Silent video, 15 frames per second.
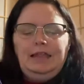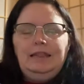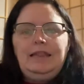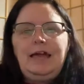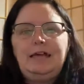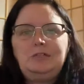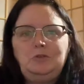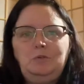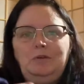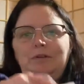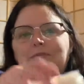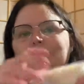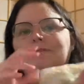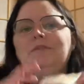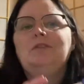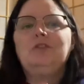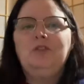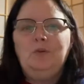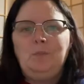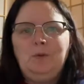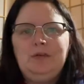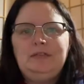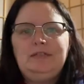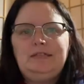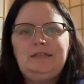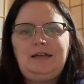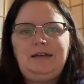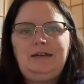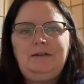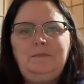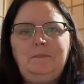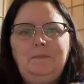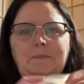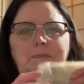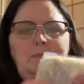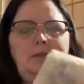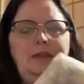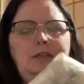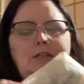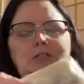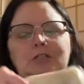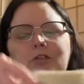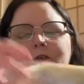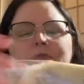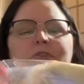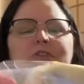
last one the breed study. So